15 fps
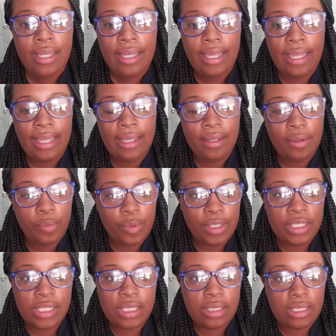And we're
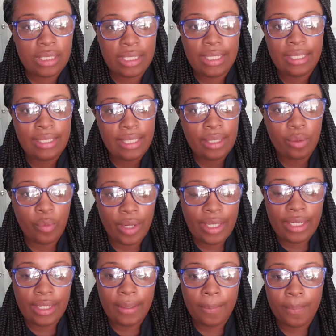just sitting there
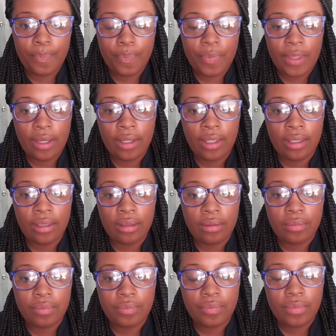waiting,
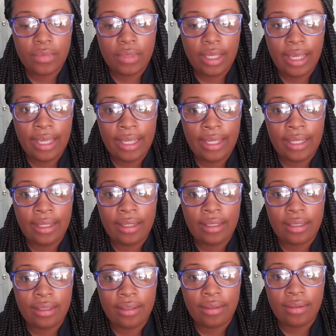
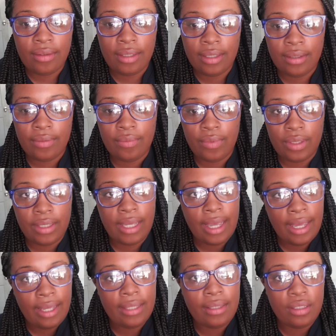and the
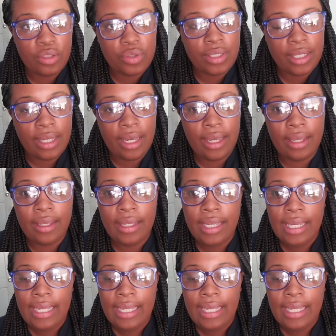guy, the drunk guy,